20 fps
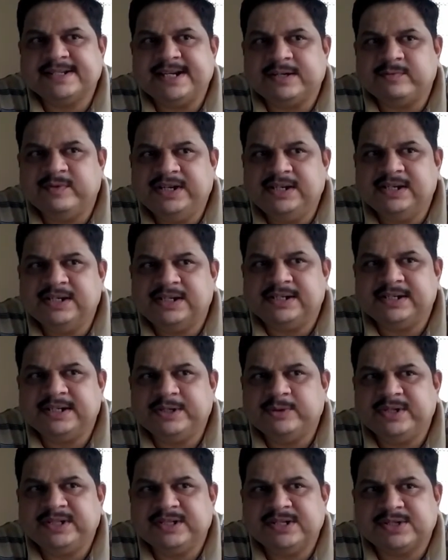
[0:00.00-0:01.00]
that we learned
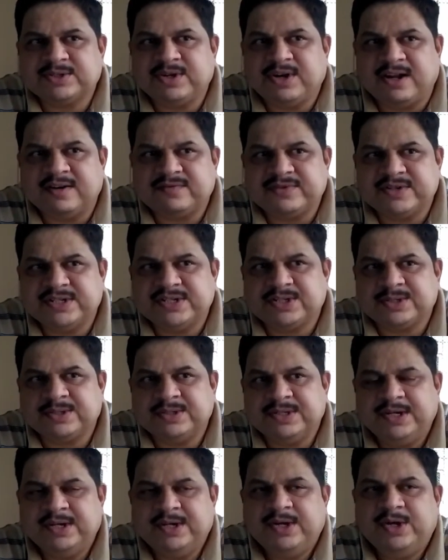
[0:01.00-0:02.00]
during this conference
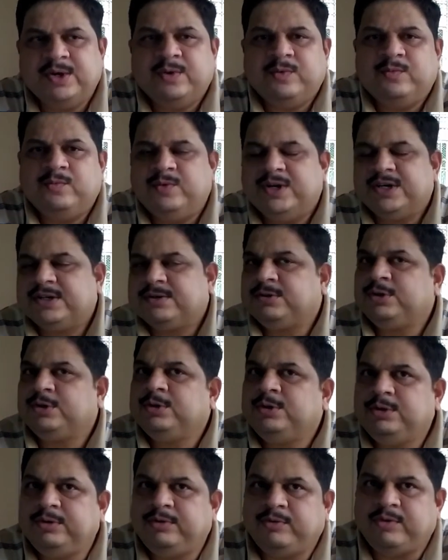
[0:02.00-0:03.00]
were
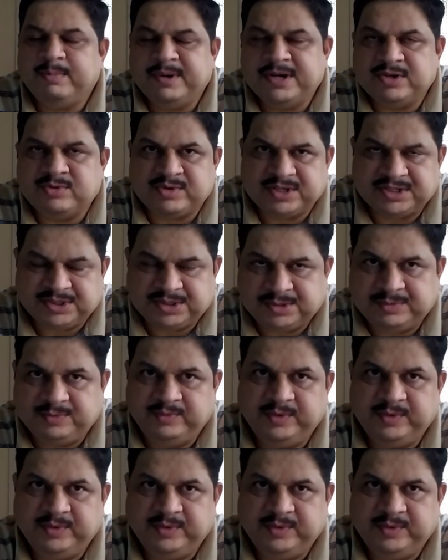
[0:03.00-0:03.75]
tremendous.